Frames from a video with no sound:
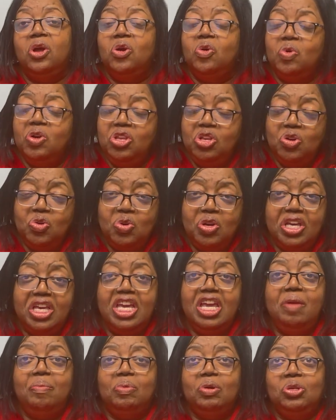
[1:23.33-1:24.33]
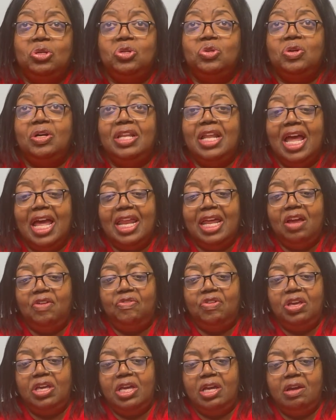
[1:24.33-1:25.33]
when you keep doing that
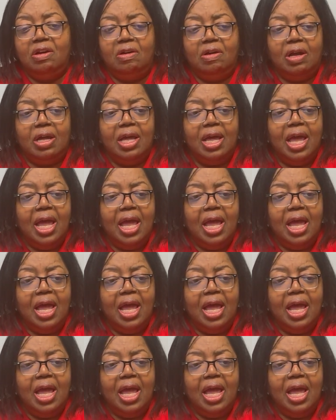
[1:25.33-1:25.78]
every year.